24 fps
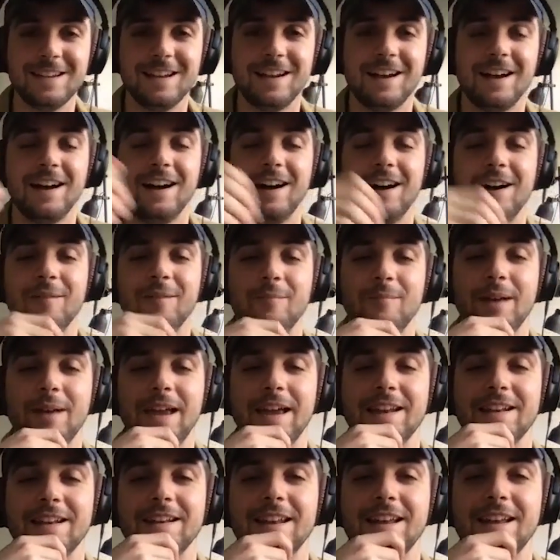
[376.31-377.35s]

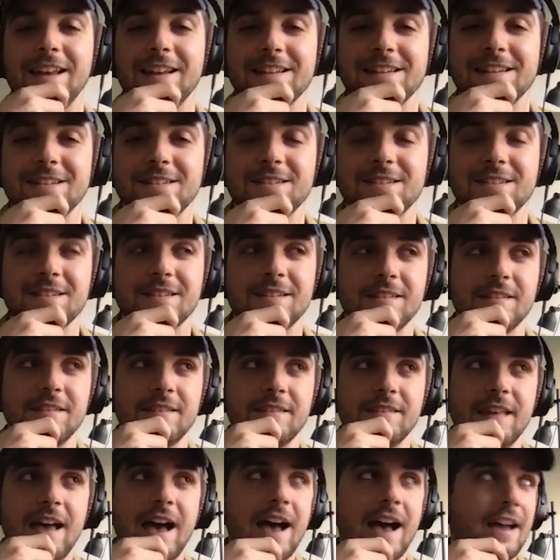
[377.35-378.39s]
And
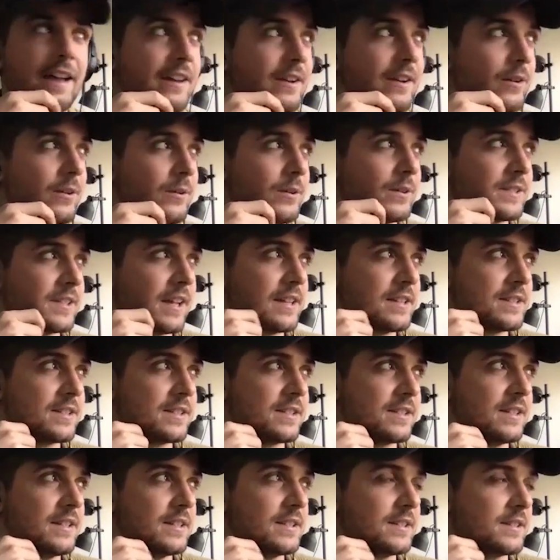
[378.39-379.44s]
that in a sense
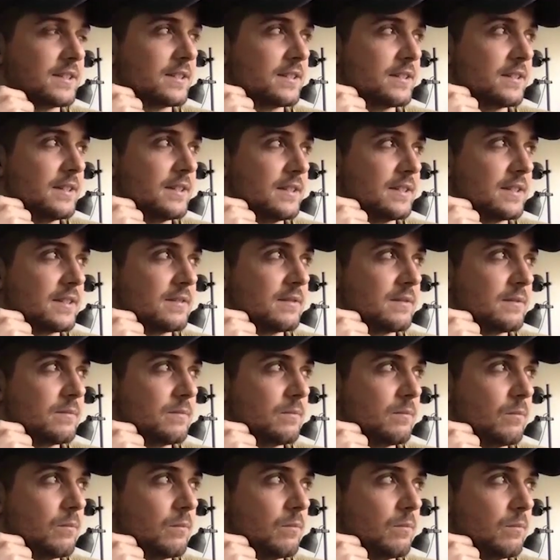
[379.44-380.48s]
is
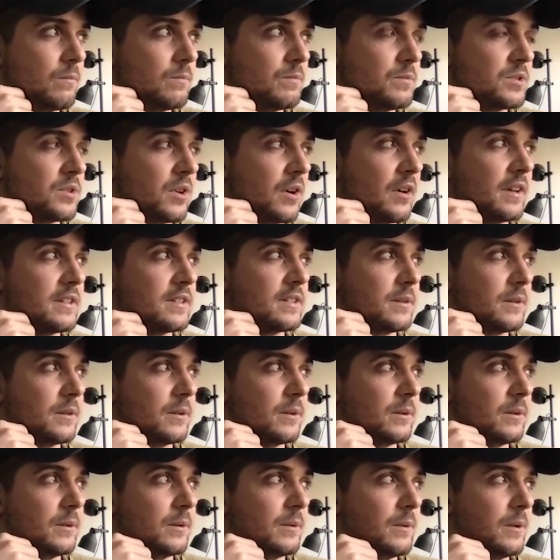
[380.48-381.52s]
starting
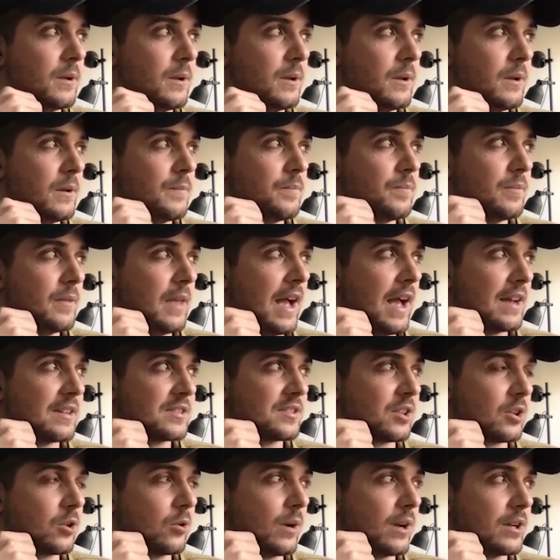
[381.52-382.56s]
to ask
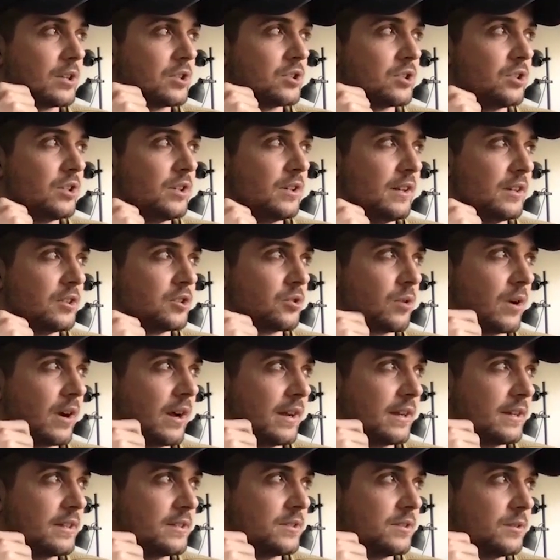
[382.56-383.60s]
the question and
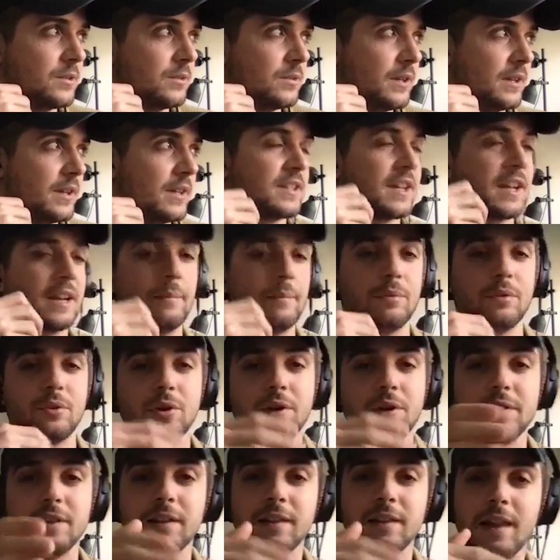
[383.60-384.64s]
is kind of
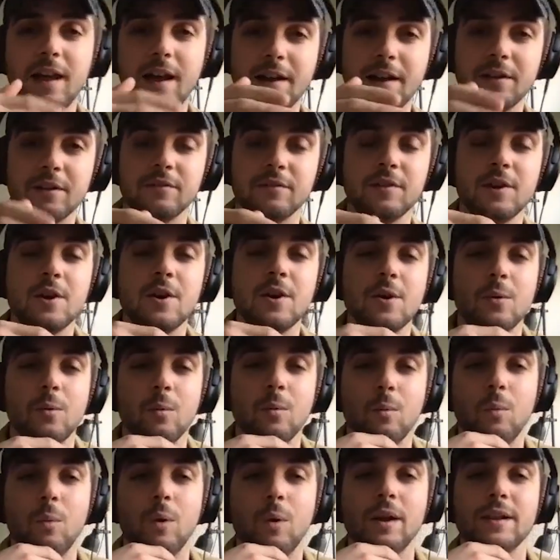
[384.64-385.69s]
blurring the line of
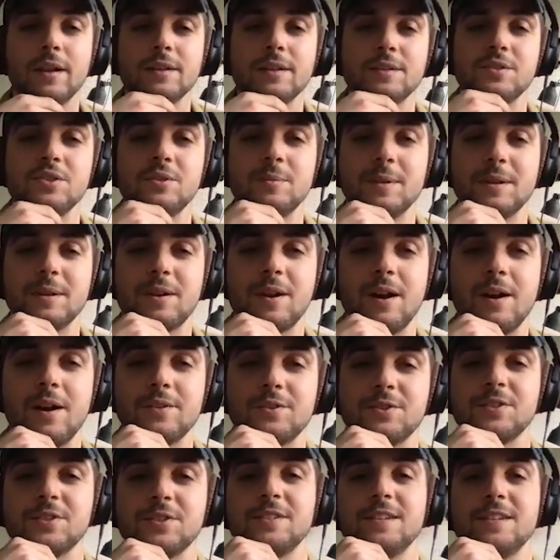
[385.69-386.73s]
what is human
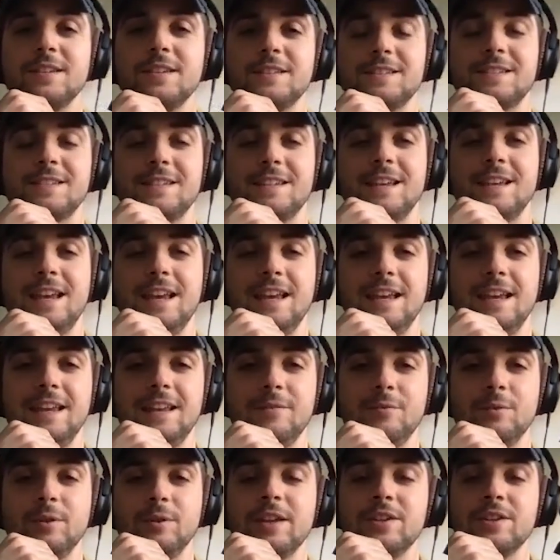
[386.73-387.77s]
consciousness in
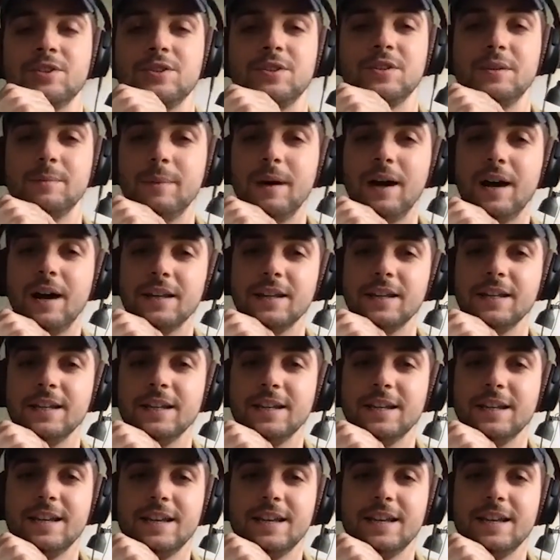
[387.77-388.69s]
relation to the body.